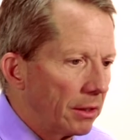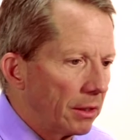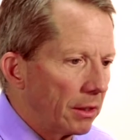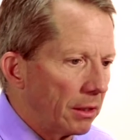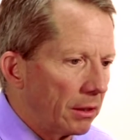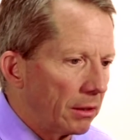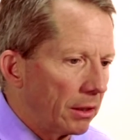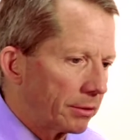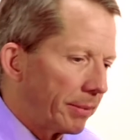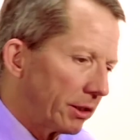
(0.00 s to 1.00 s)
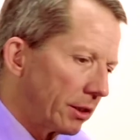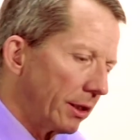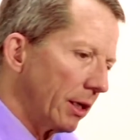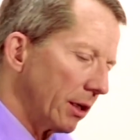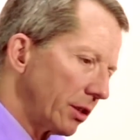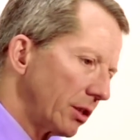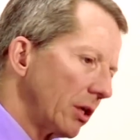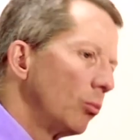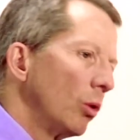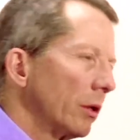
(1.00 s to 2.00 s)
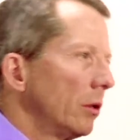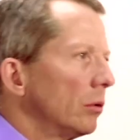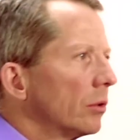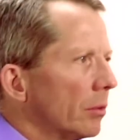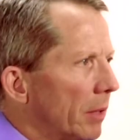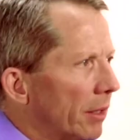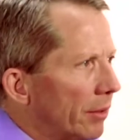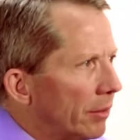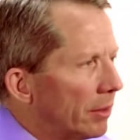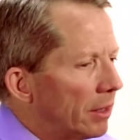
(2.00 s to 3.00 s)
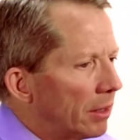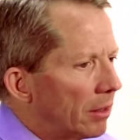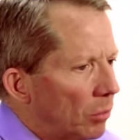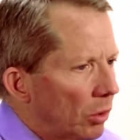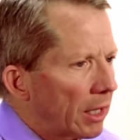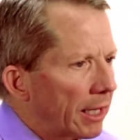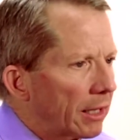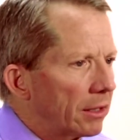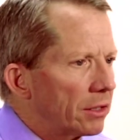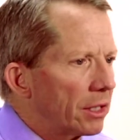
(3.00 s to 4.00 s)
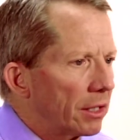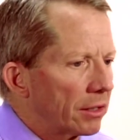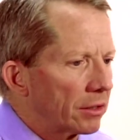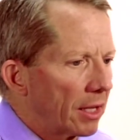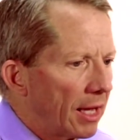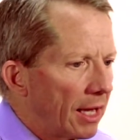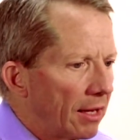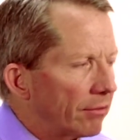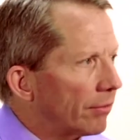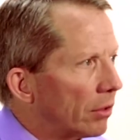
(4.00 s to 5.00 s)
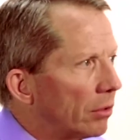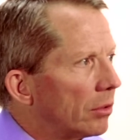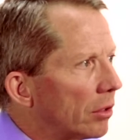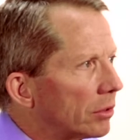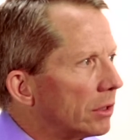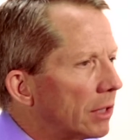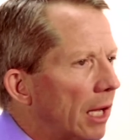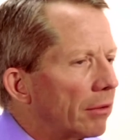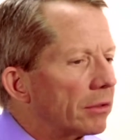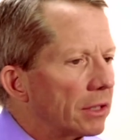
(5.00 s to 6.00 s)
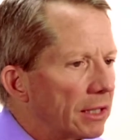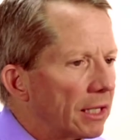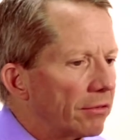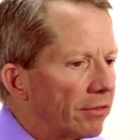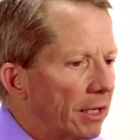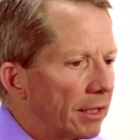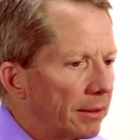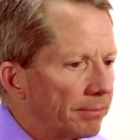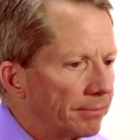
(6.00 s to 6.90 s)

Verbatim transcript: uh, especially a somewhat older mother, the more likely she is to have glucose intolerance identified.